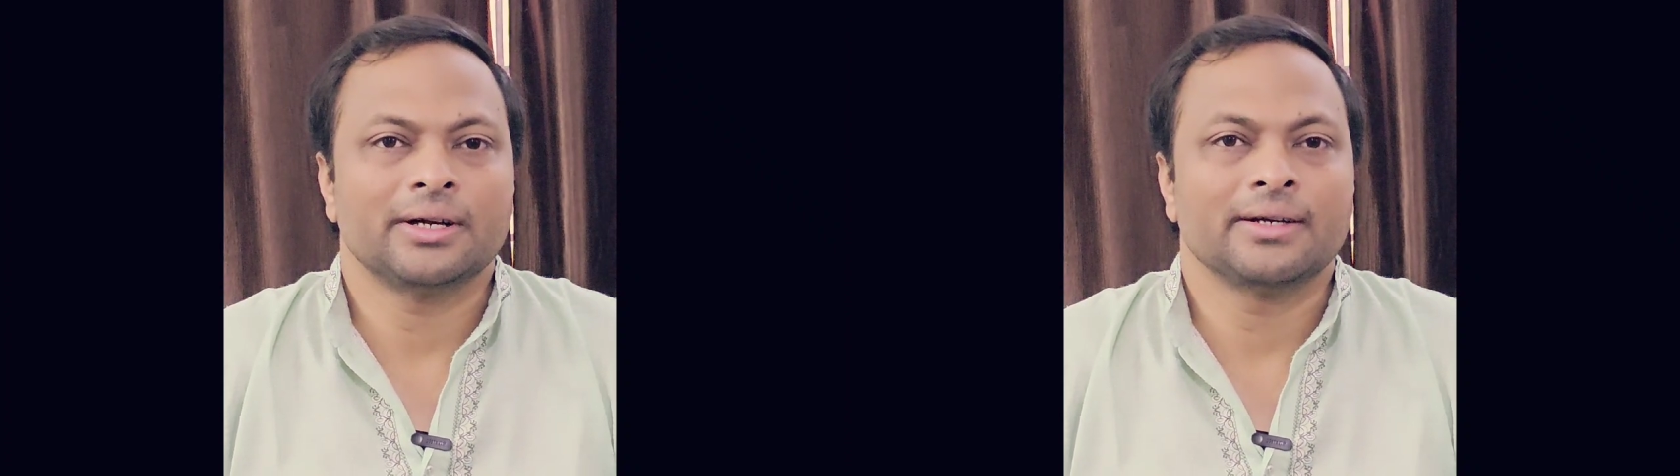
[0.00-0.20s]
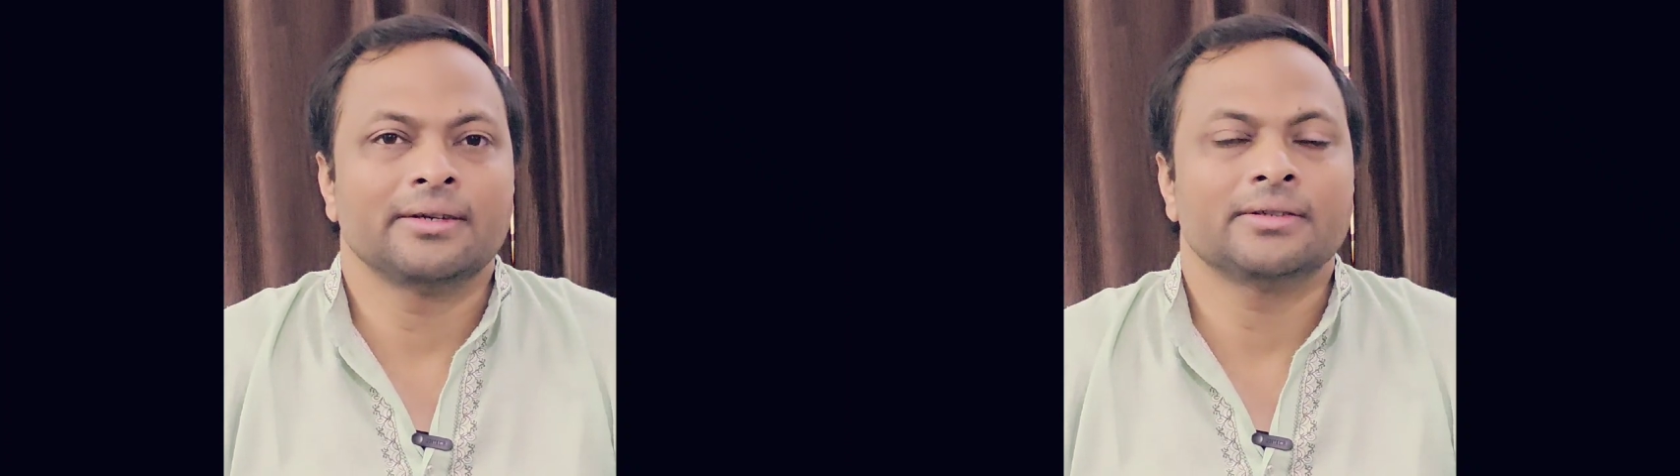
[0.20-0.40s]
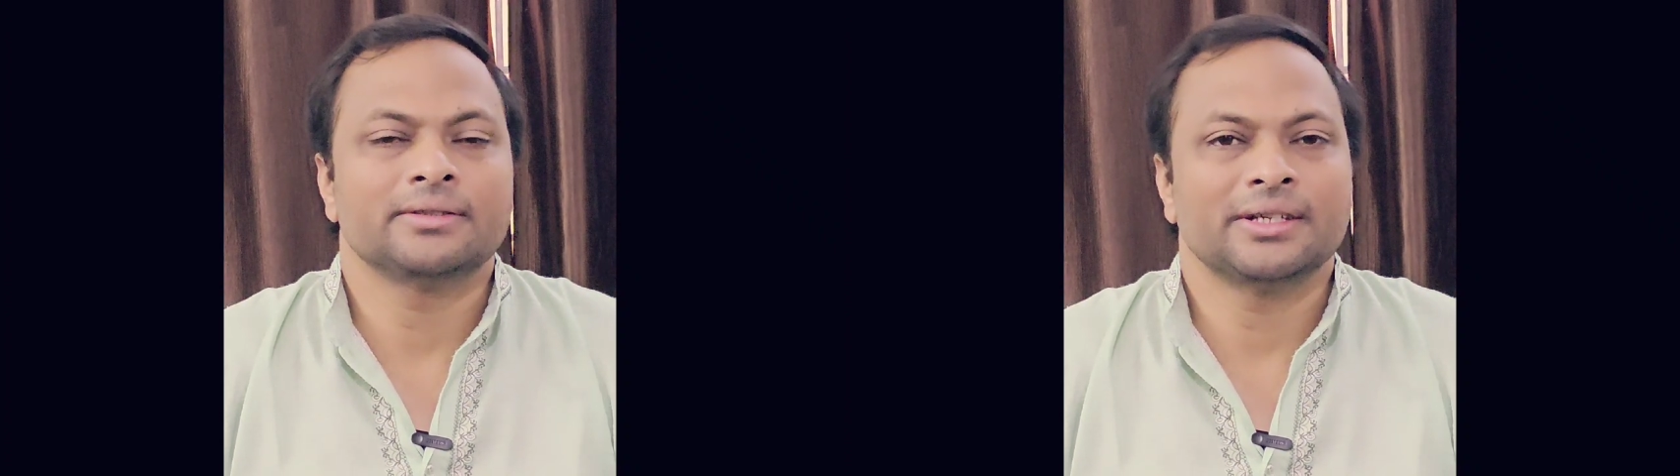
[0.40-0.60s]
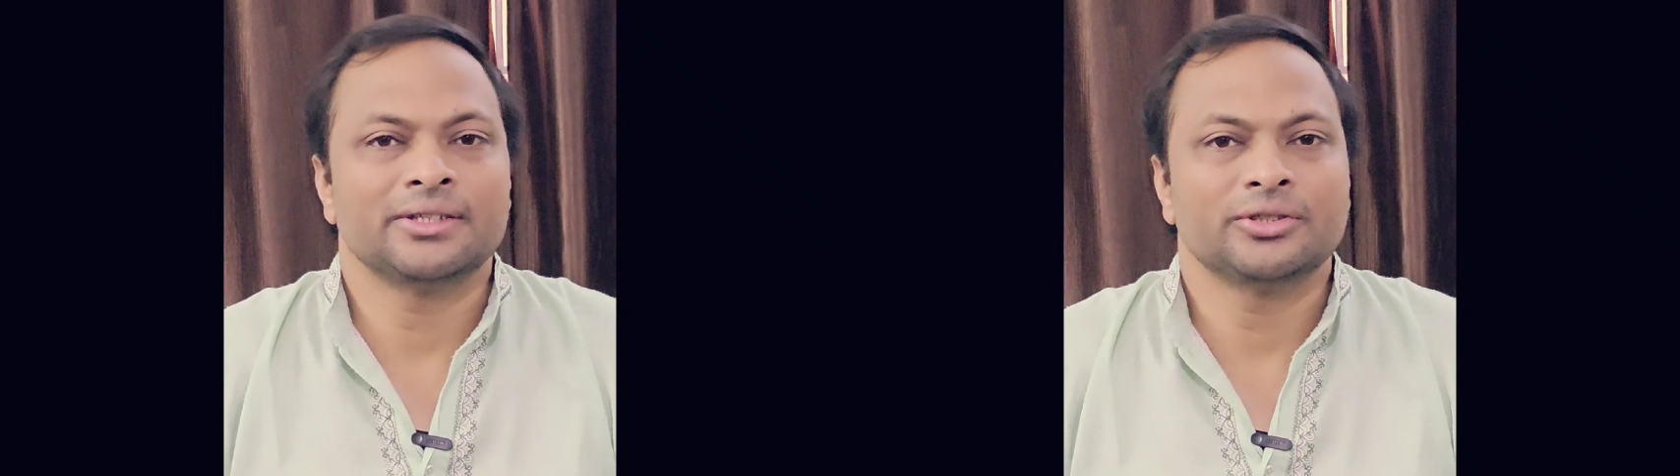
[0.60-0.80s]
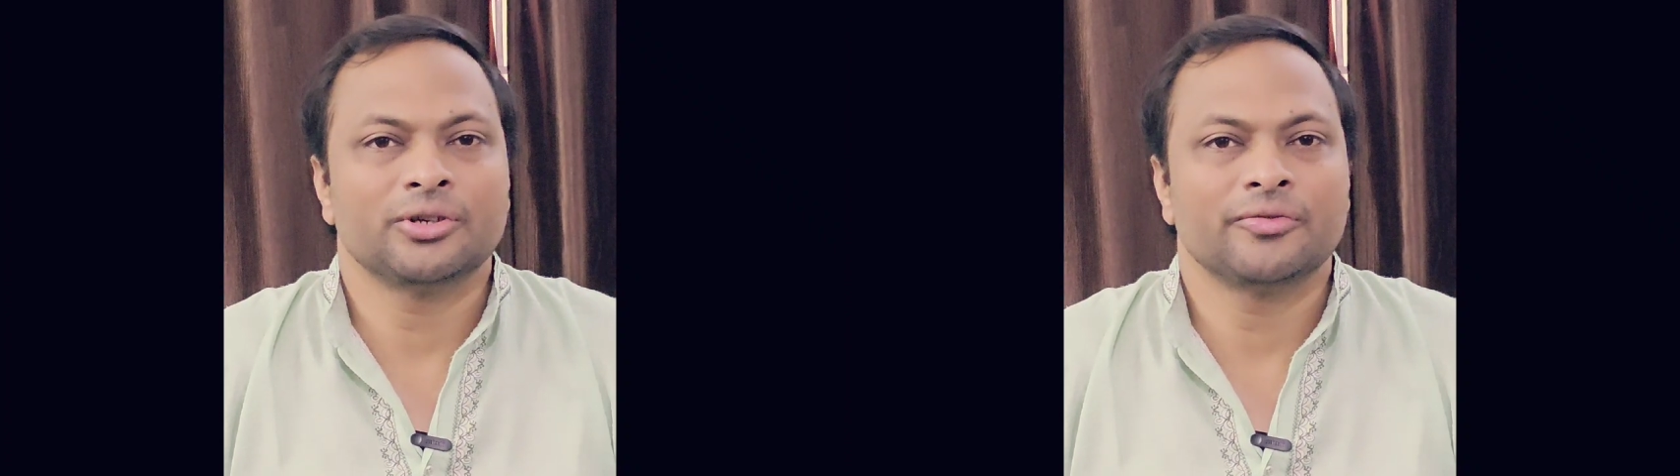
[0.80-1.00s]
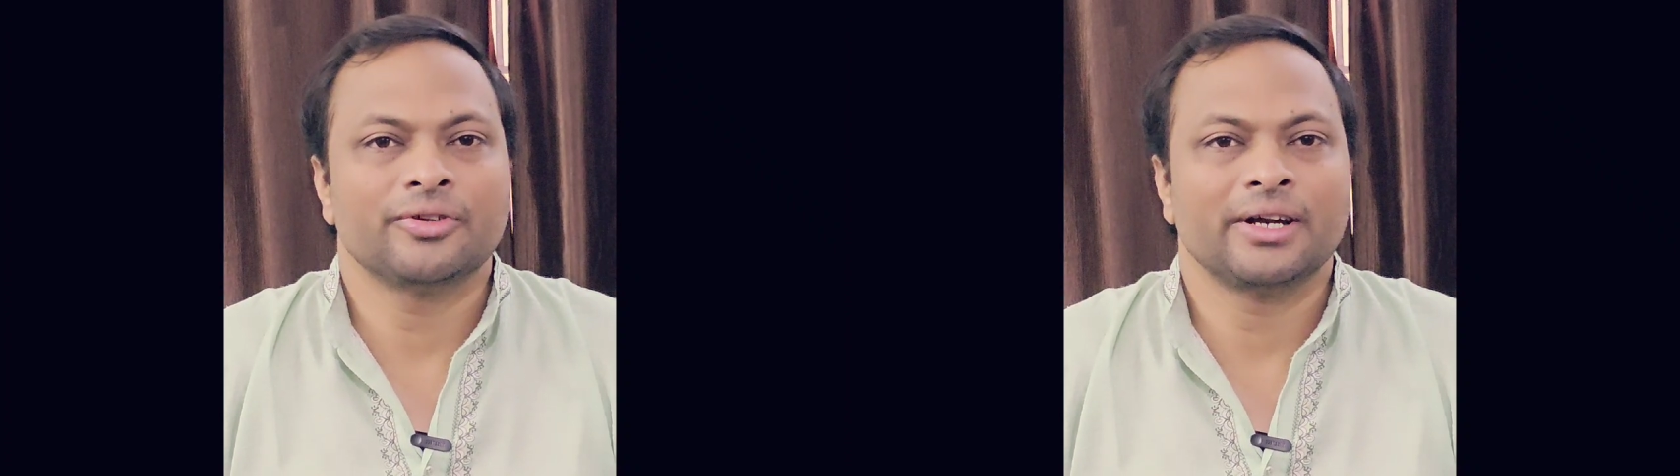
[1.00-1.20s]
a sense of